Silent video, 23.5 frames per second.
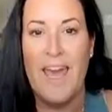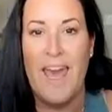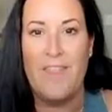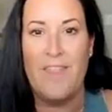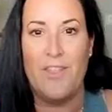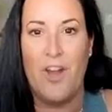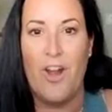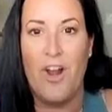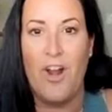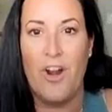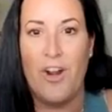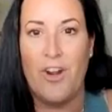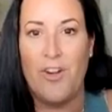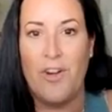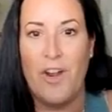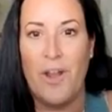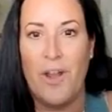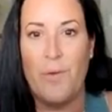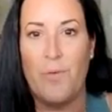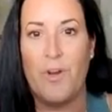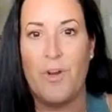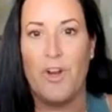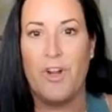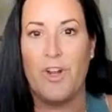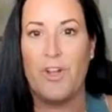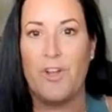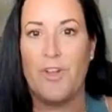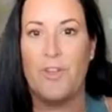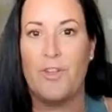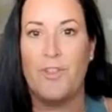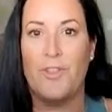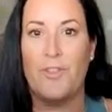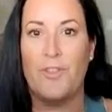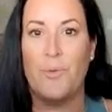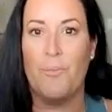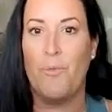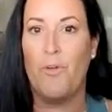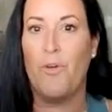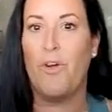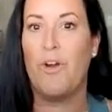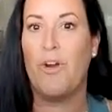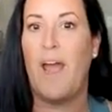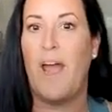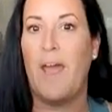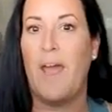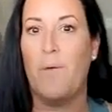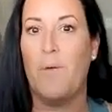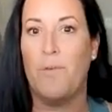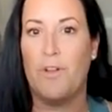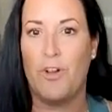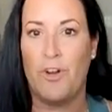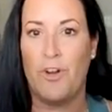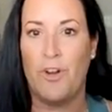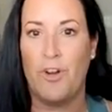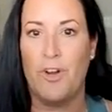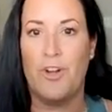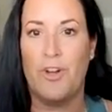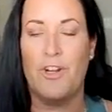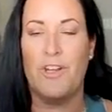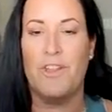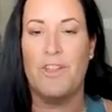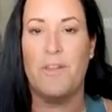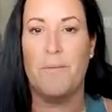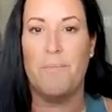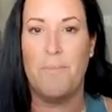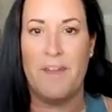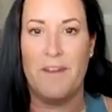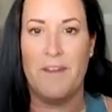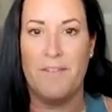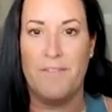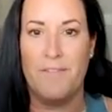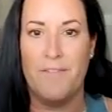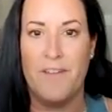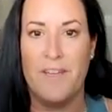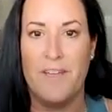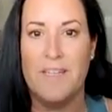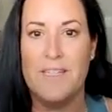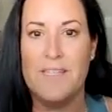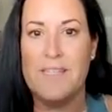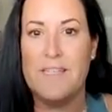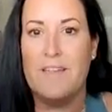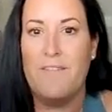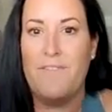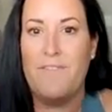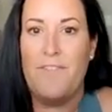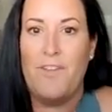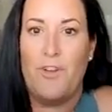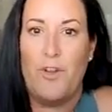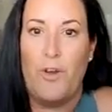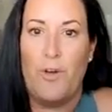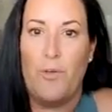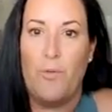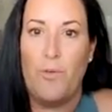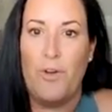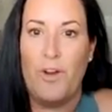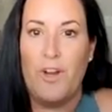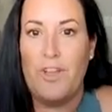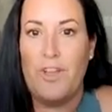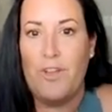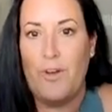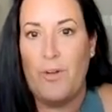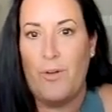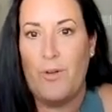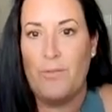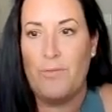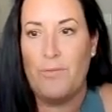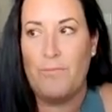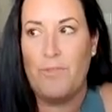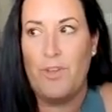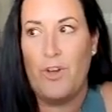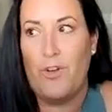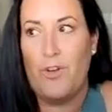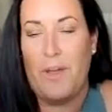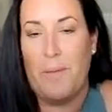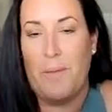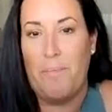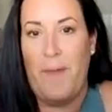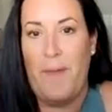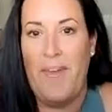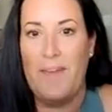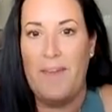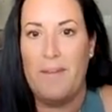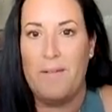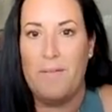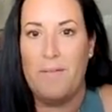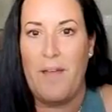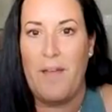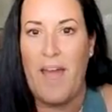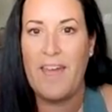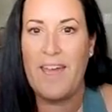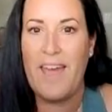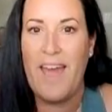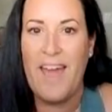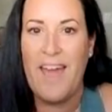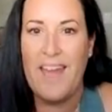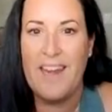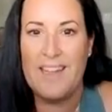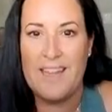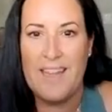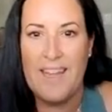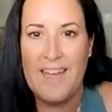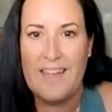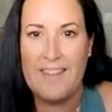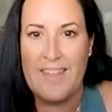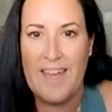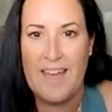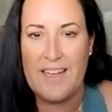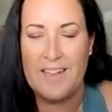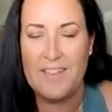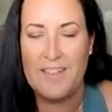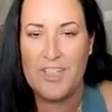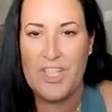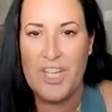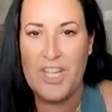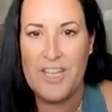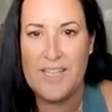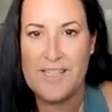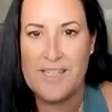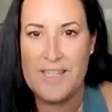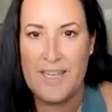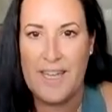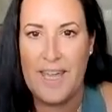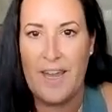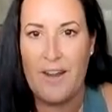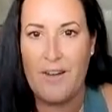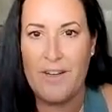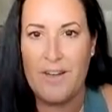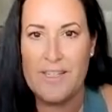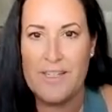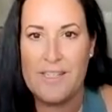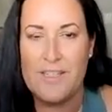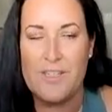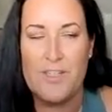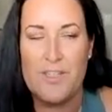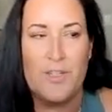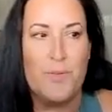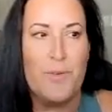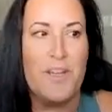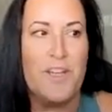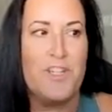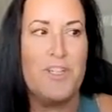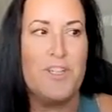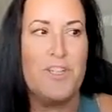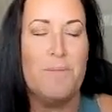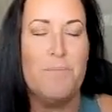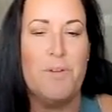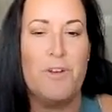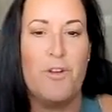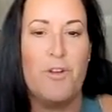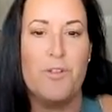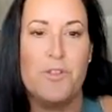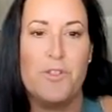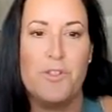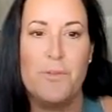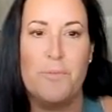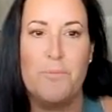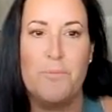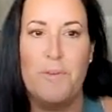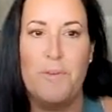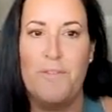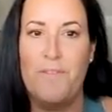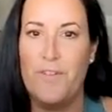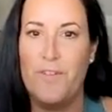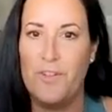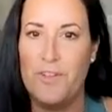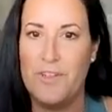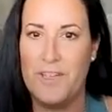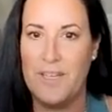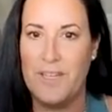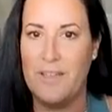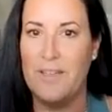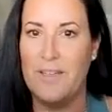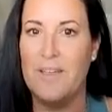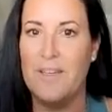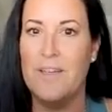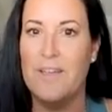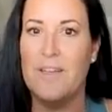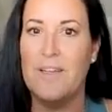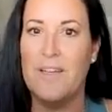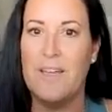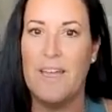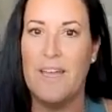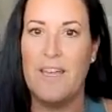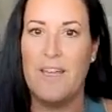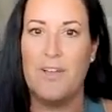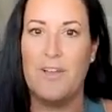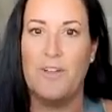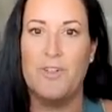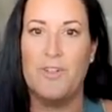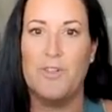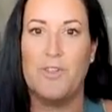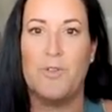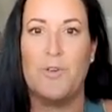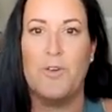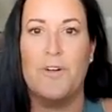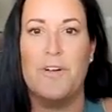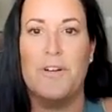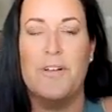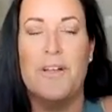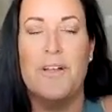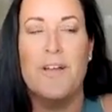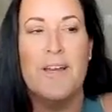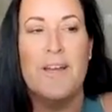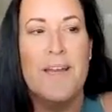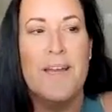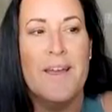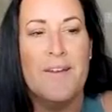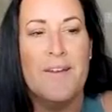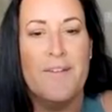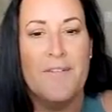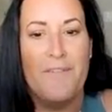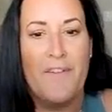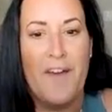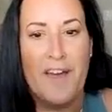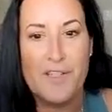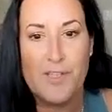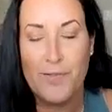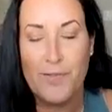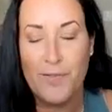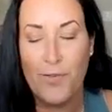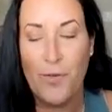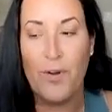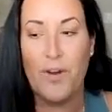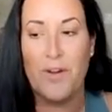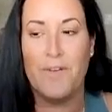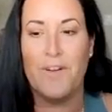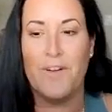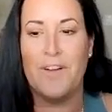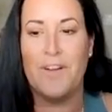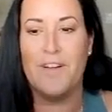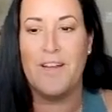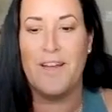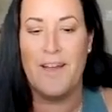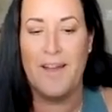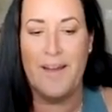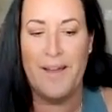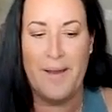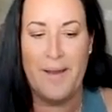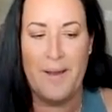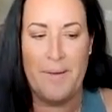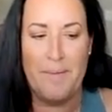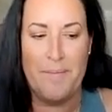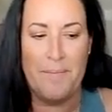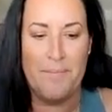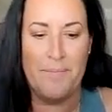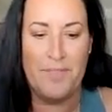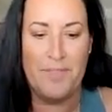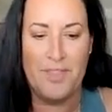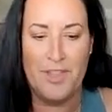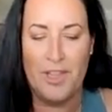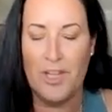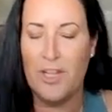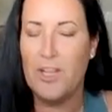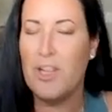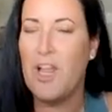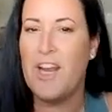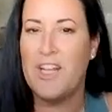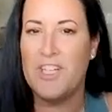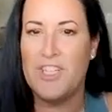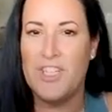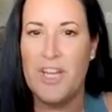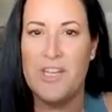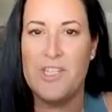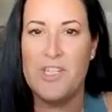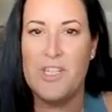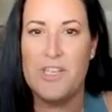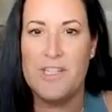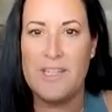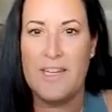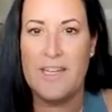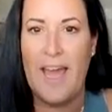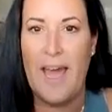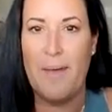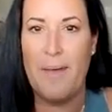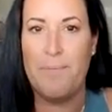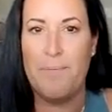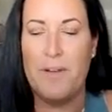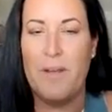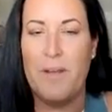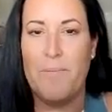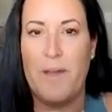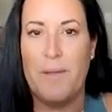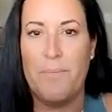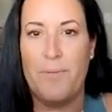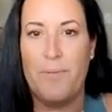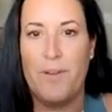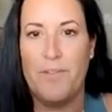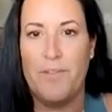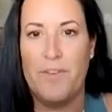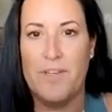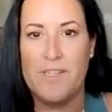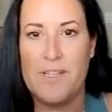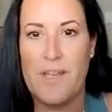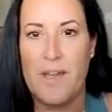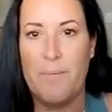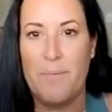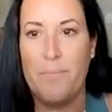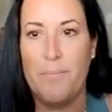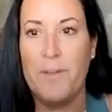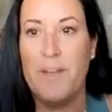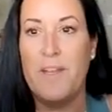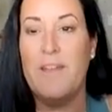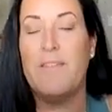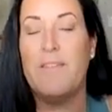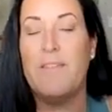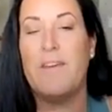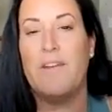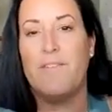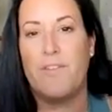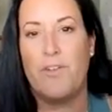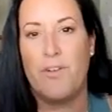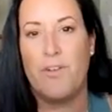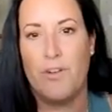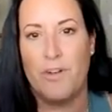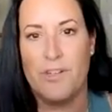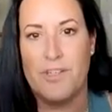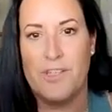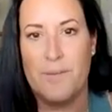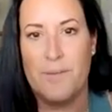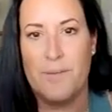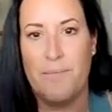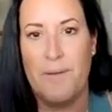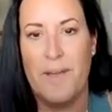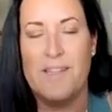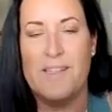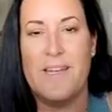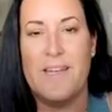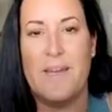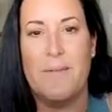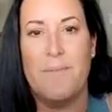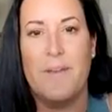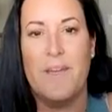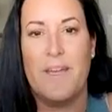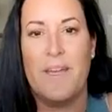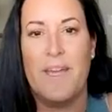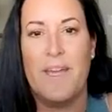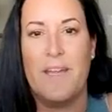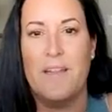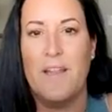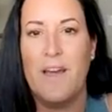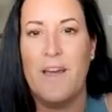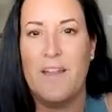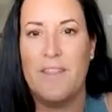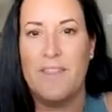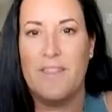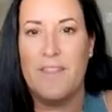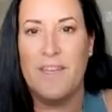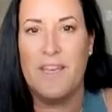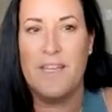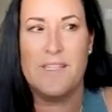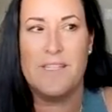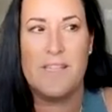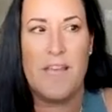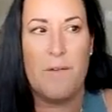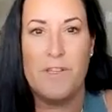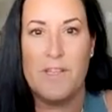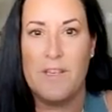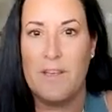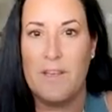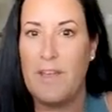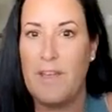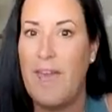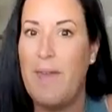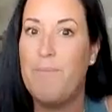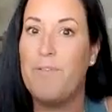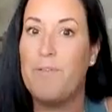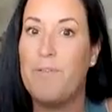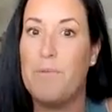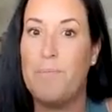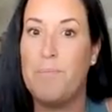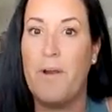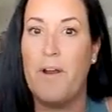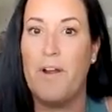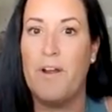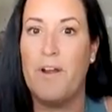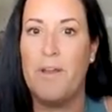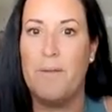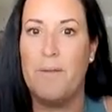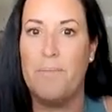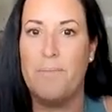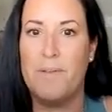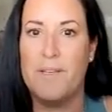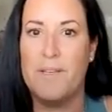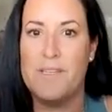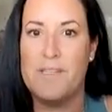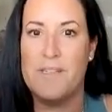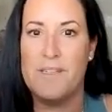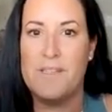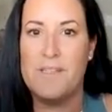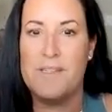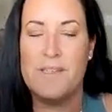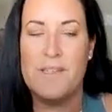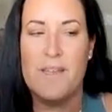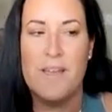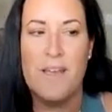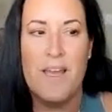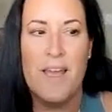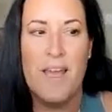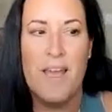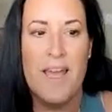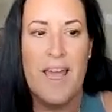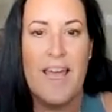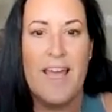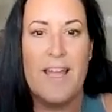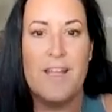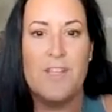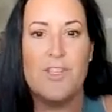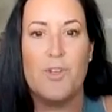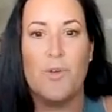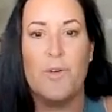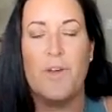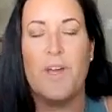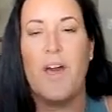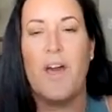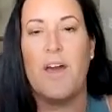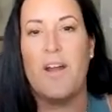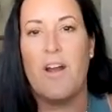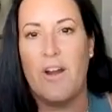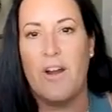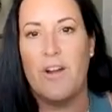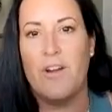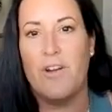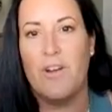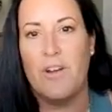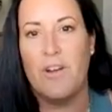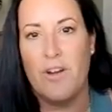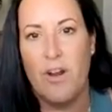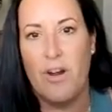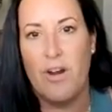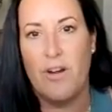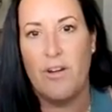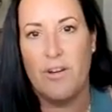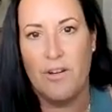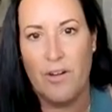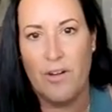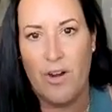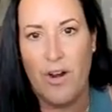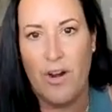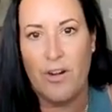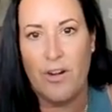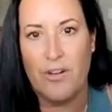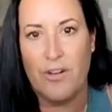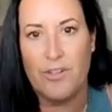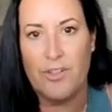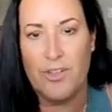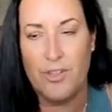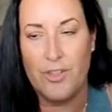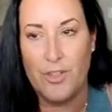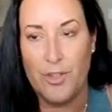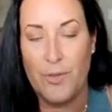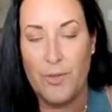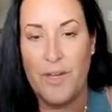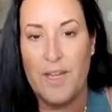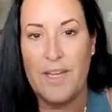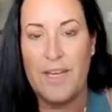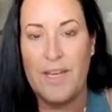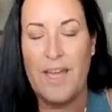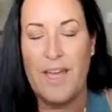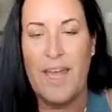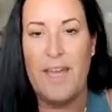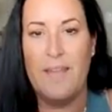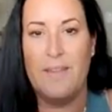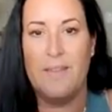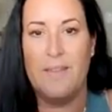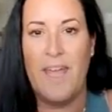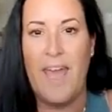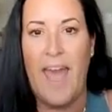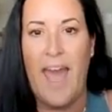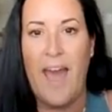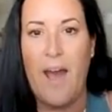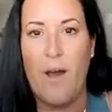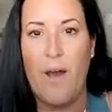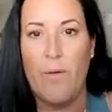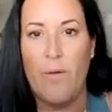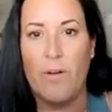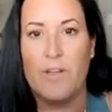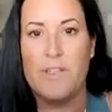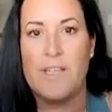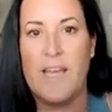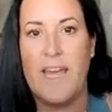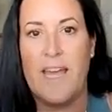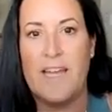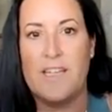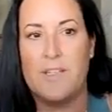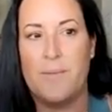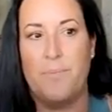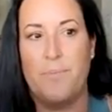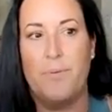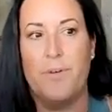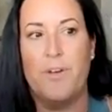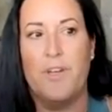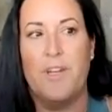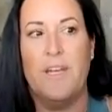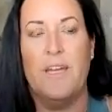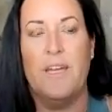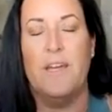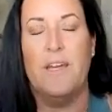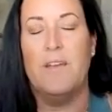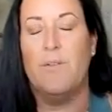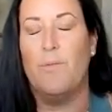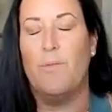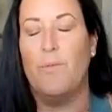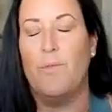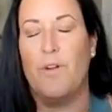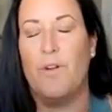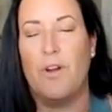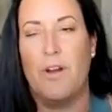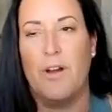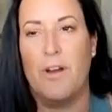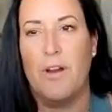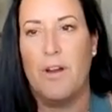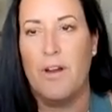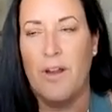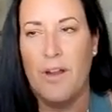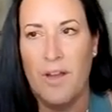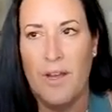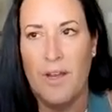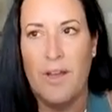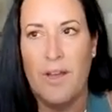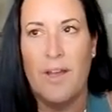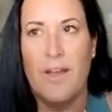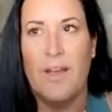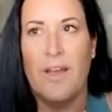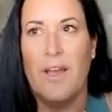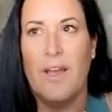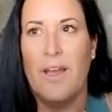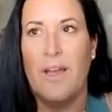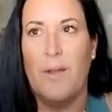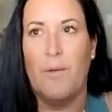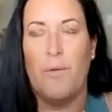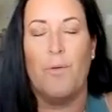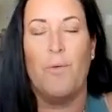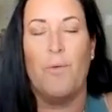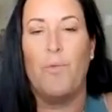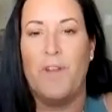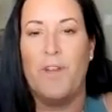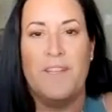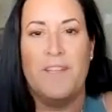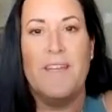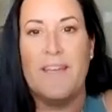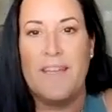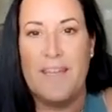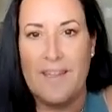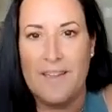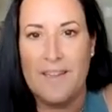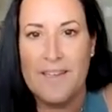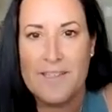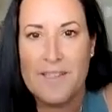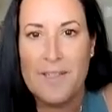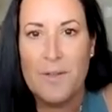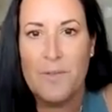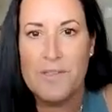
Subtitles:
And the harder I work, the more I will earn and the benefits. And if you don't work, you don't get paid. I kind of like that chase the carrot situation, but also be fully in control. Fast forward, a lot of changes had happened in my previous company, and then of course the pandemic and a lot of things. It came from a party business, and so it got harder and harder and harder to do it. And the hours I had to put in were ridiculous.